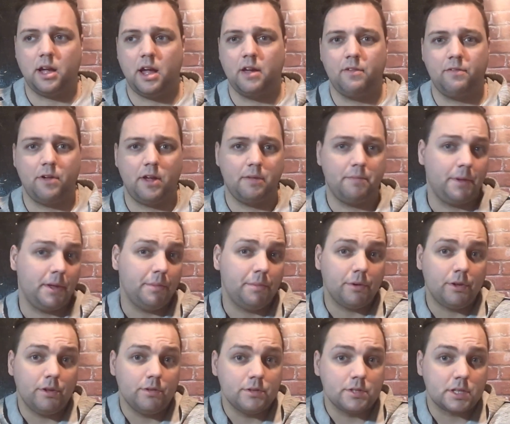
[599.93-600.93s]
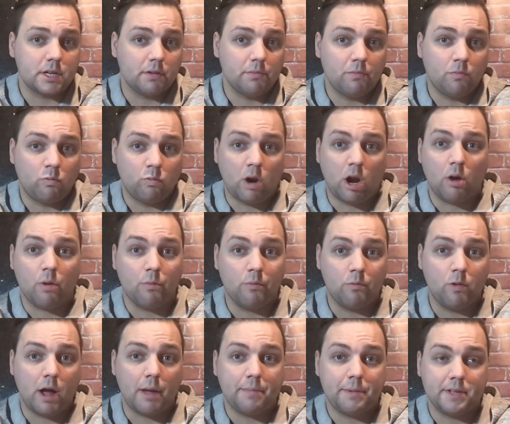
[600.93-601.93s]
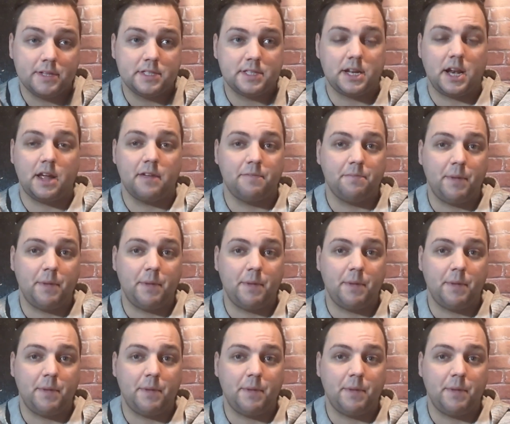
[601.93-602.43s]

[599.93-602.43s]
I've had people using realm weapons that I've